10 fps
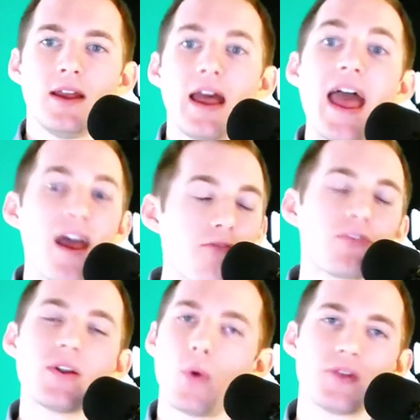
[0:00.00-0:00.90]

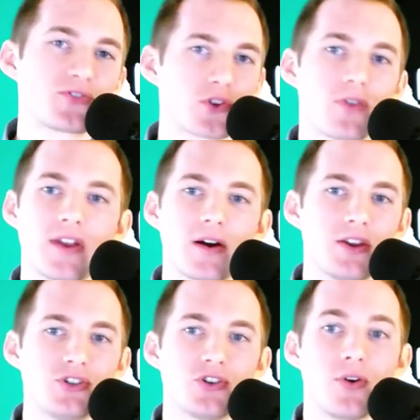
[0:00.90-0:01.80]
everyone serving on
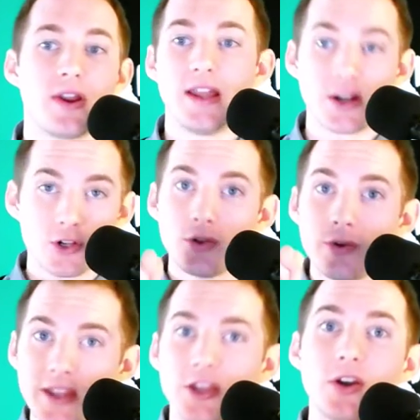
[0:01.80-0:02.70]
a jury,
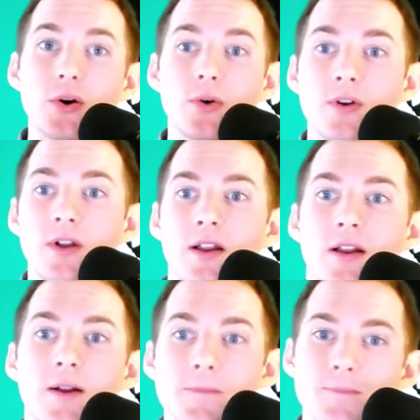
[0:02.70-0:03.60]
including you,
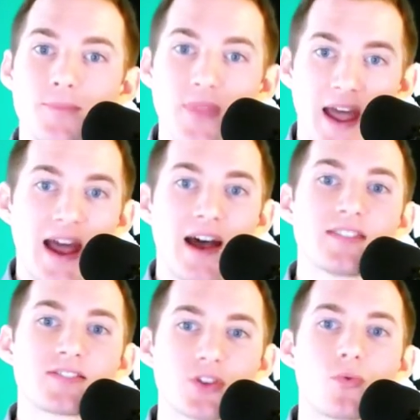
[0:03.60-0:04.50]

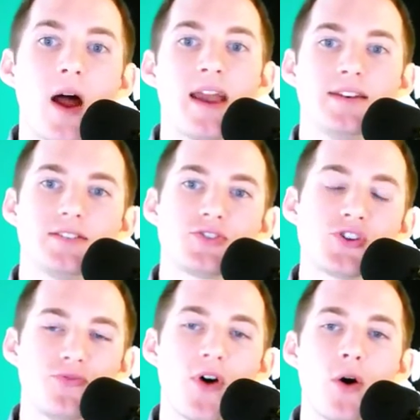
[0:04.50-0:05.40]
has the right
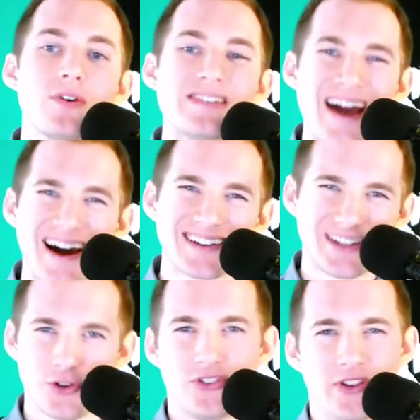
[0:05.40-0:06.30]
to vote not
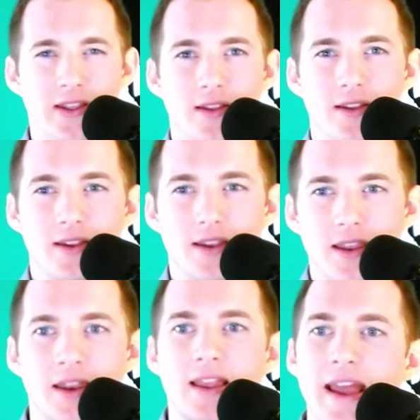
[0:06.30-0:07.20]
guilty
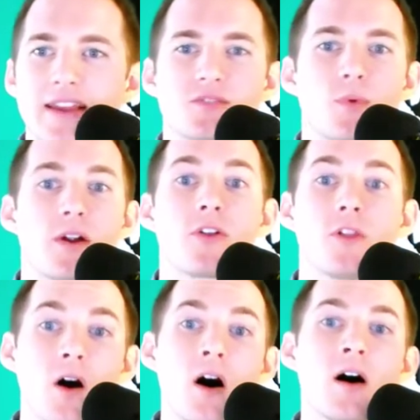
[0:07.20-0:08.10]
in a case where the
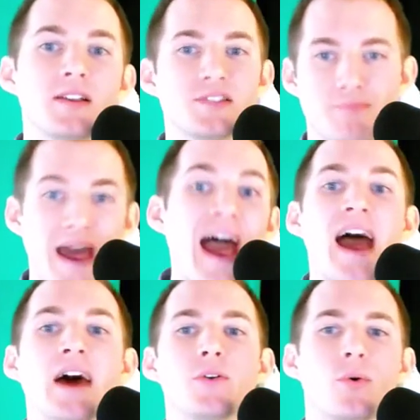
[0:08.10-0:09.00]
law is
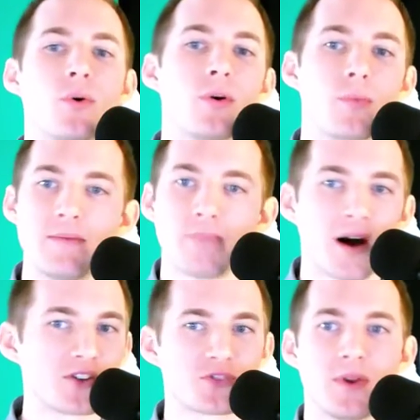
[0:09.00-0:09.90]
bad or when
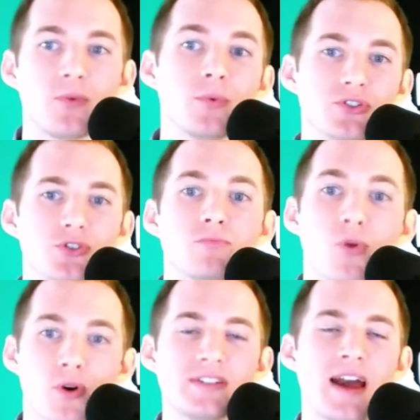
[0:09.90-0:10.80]
punishment would do
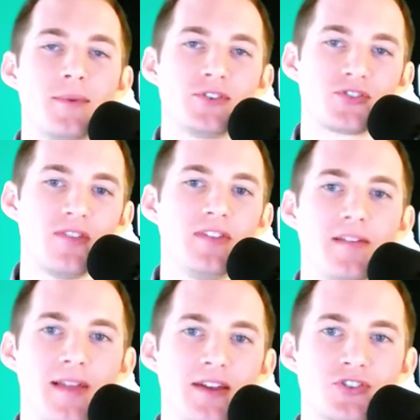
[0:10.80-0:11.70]
more damage than the
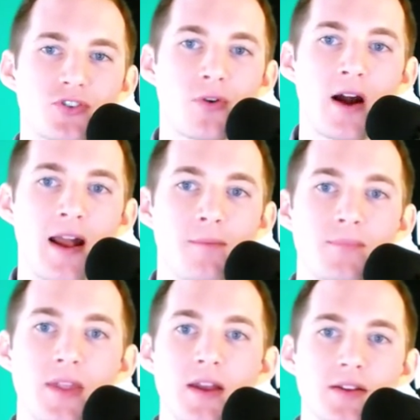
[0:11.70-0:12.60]
alleged crime.
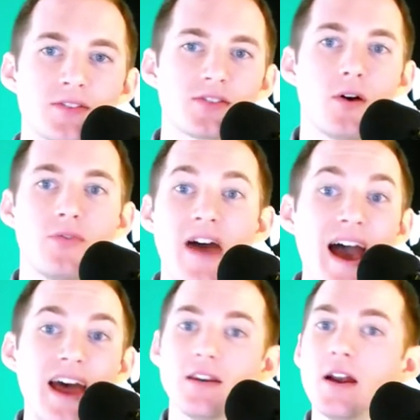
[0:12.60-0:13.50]
So
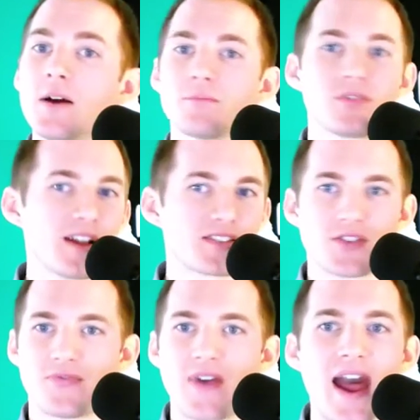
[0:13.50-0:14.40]
that, plus
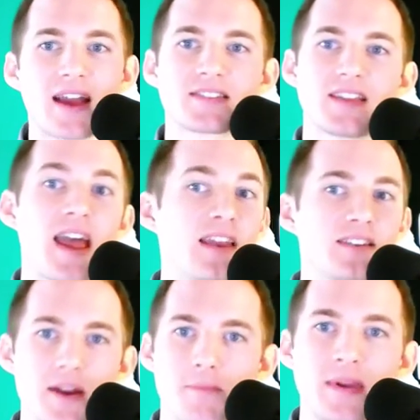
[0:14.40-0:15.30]
the facts and
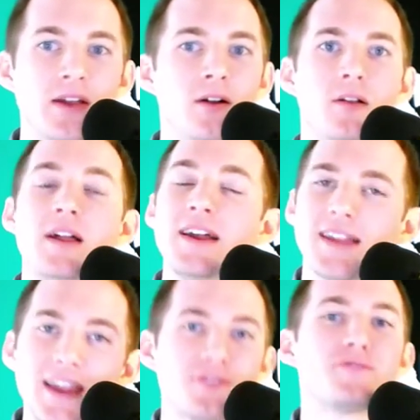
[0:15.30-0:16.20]
an appeal,
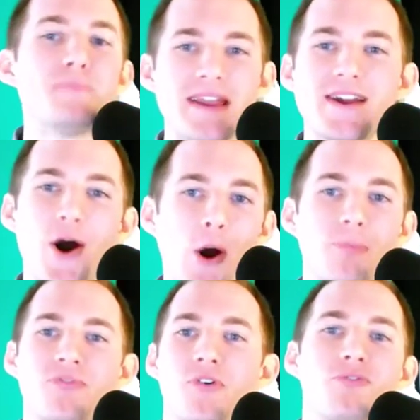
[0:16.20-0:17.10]
gives me
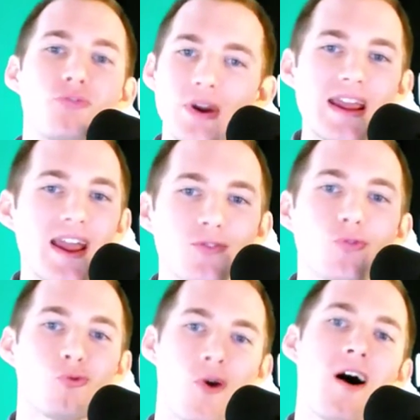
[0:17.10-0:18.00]
hope for freeing
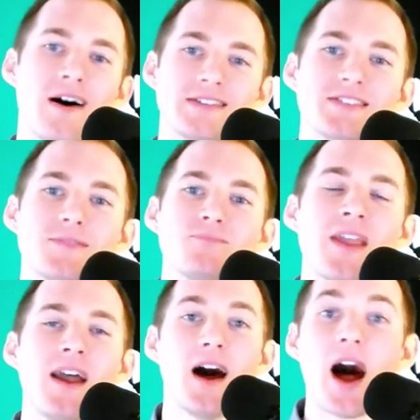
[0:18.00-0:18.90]
Ross.
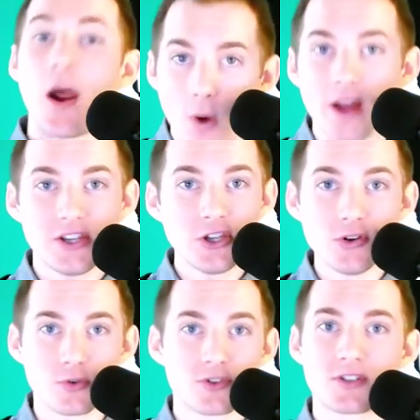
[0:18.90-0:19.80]
I want
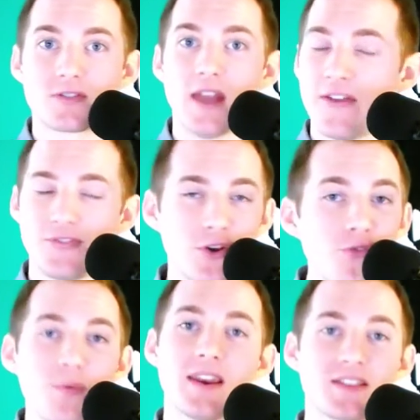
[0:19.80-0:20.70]
you, if
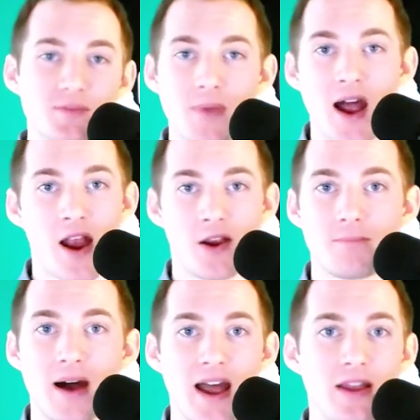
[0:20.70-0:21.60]
you've been inspired
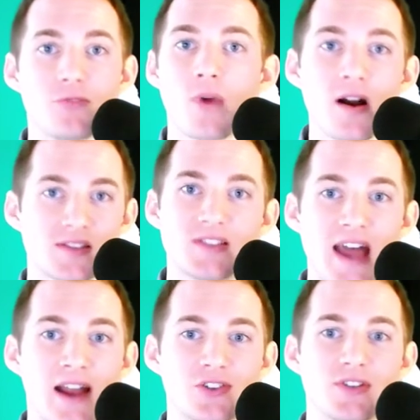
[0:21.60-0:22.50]
by Ross's
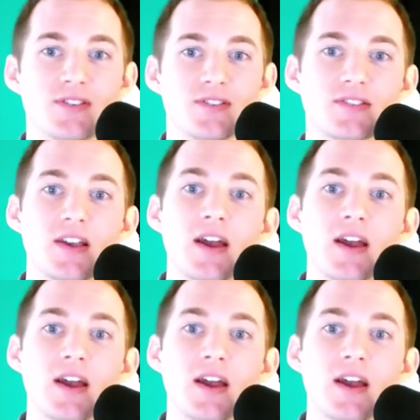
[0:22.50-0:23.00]
actions,